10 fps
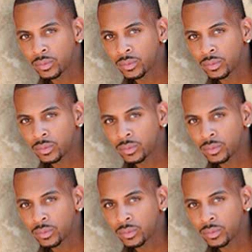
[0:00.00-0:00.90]

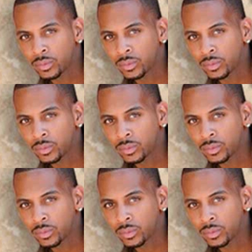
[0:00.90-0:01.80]

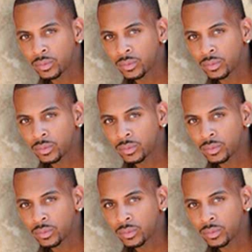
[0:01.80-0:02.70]

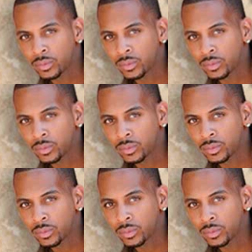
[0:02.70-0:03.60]

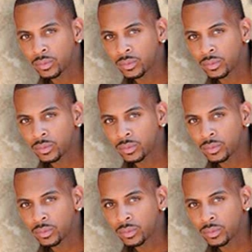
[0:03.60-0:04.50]

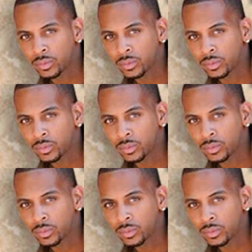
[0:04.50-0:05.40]

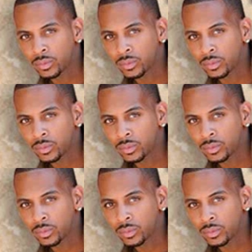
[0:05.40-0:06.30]

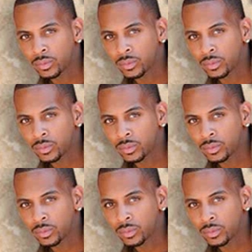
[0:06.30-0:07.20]
[no speech]